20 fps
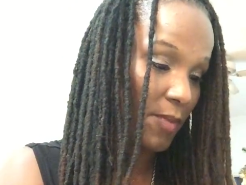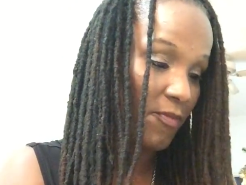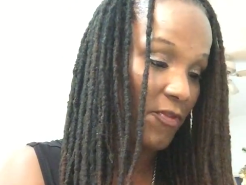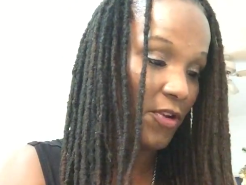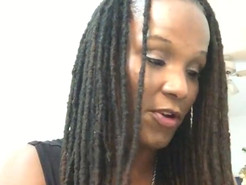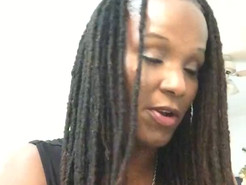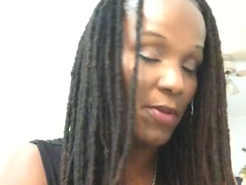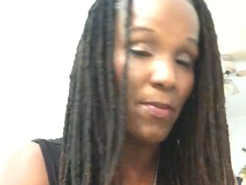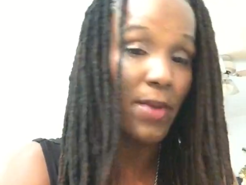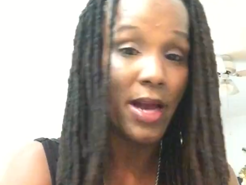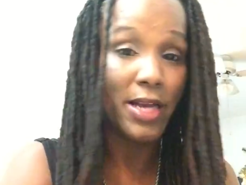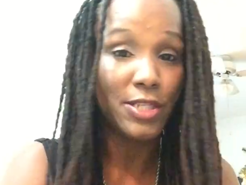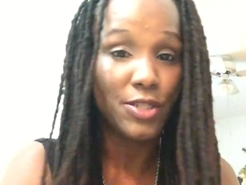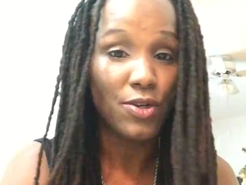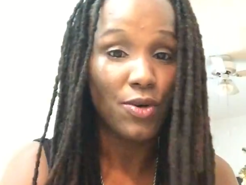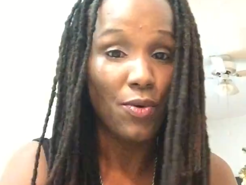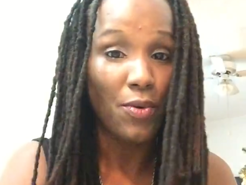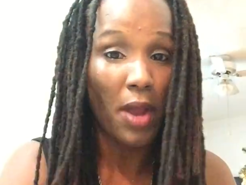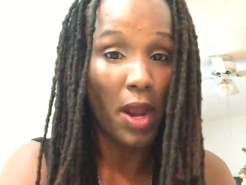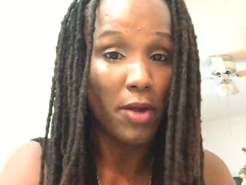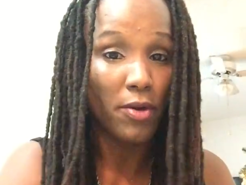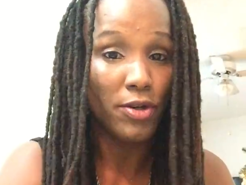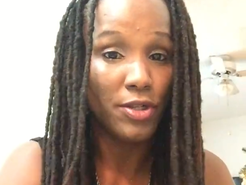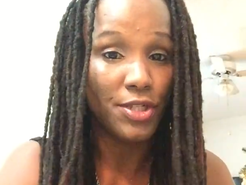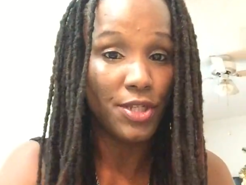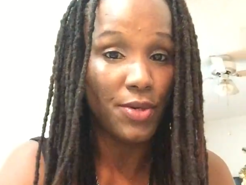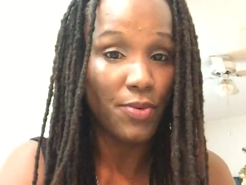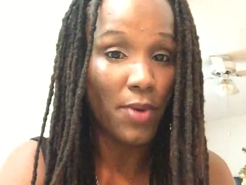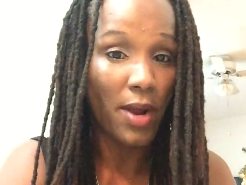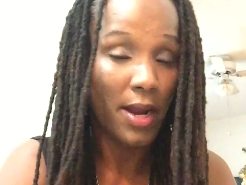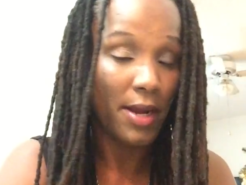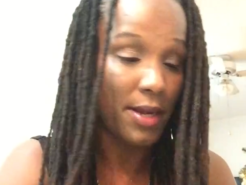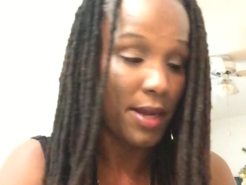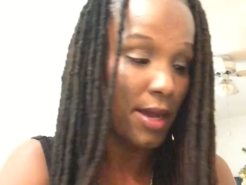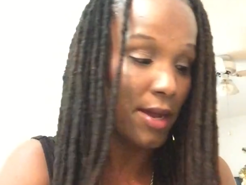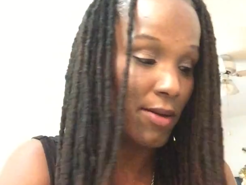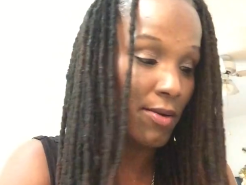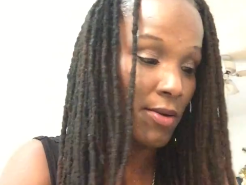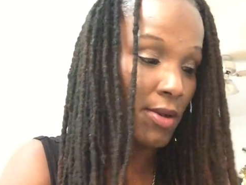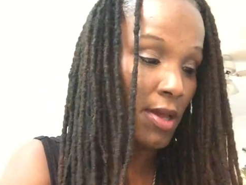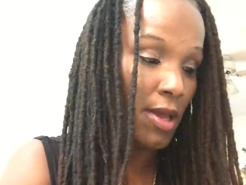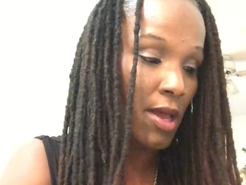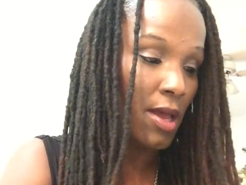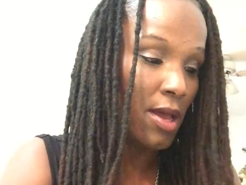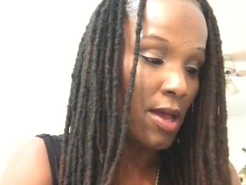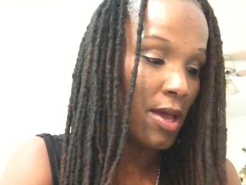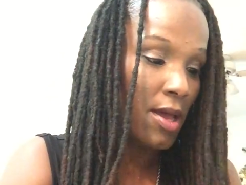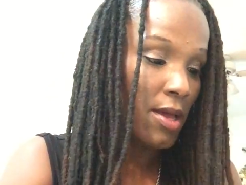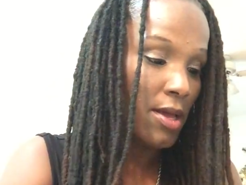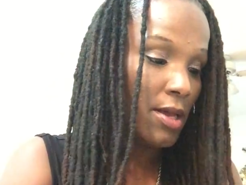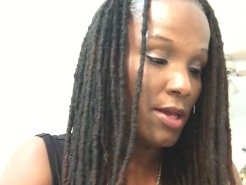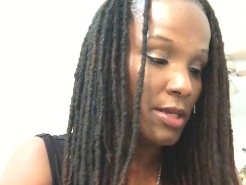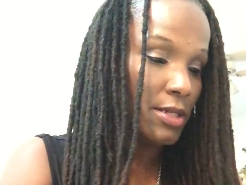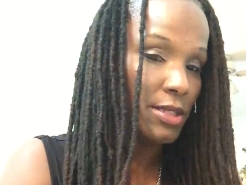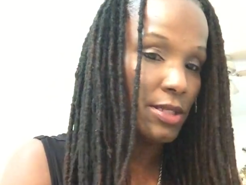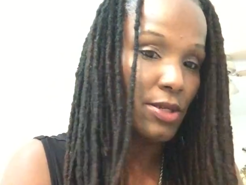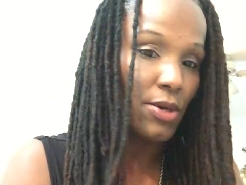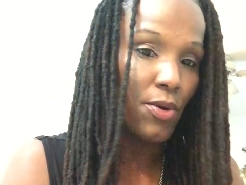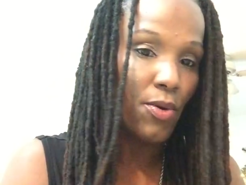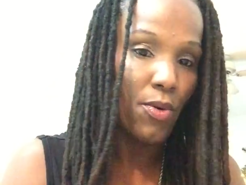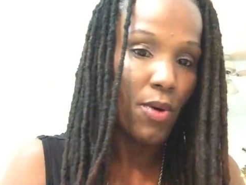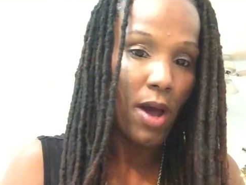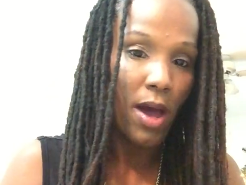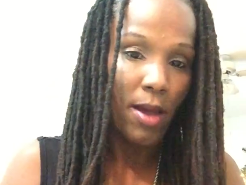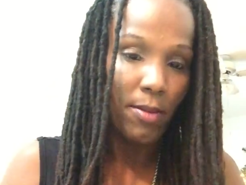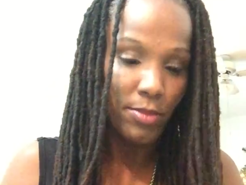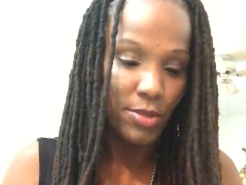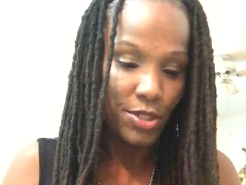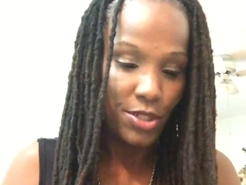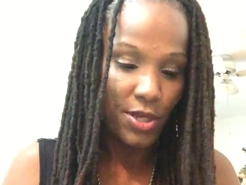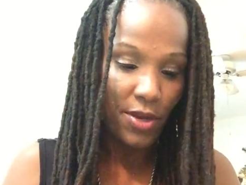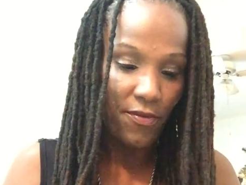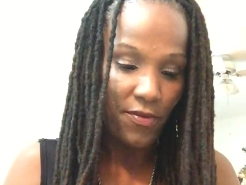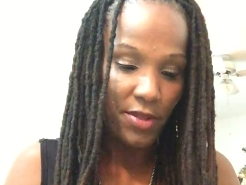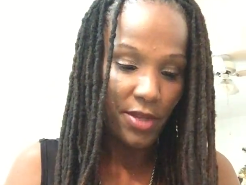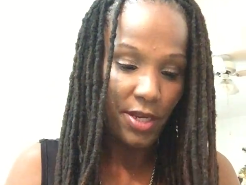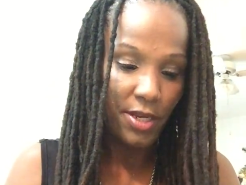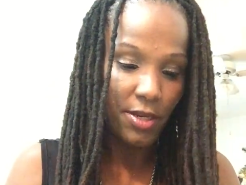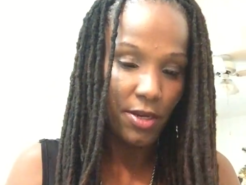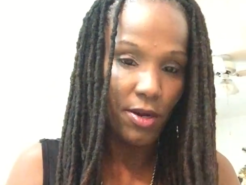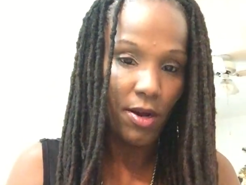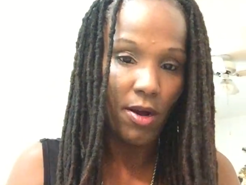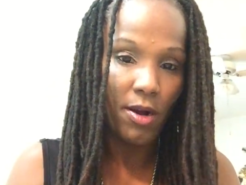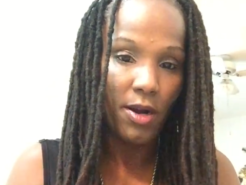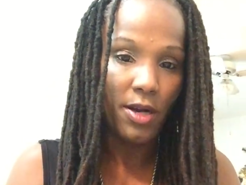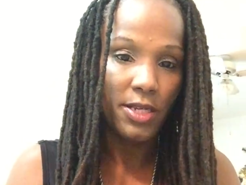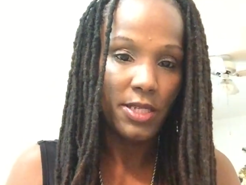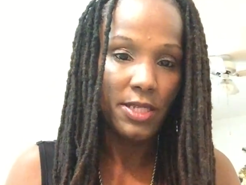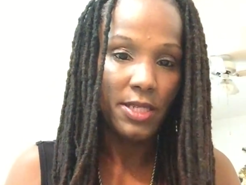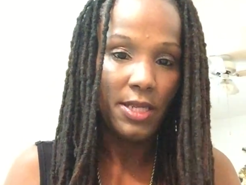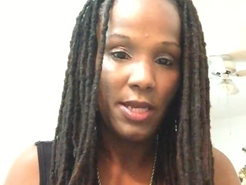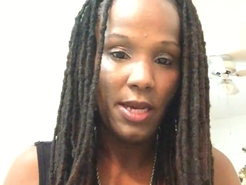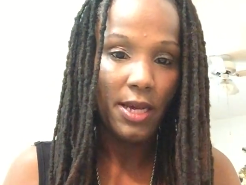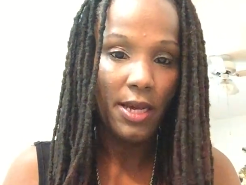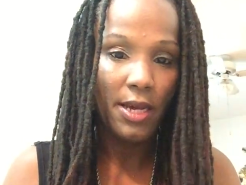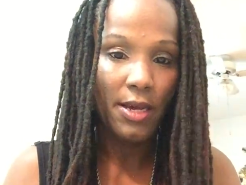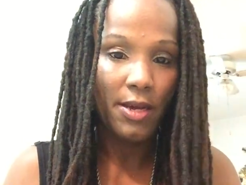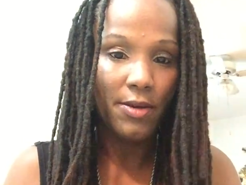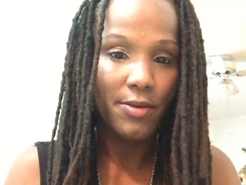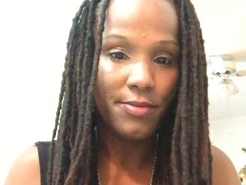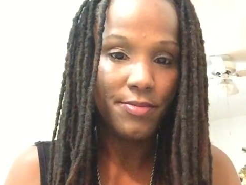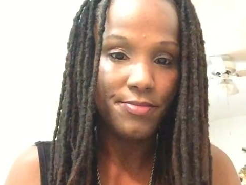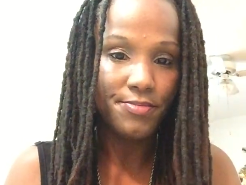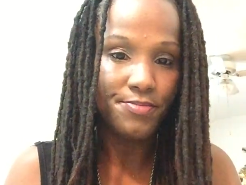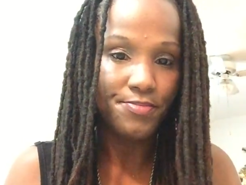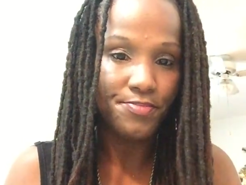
Very magical energy right now. So I'm shuffling the cards now.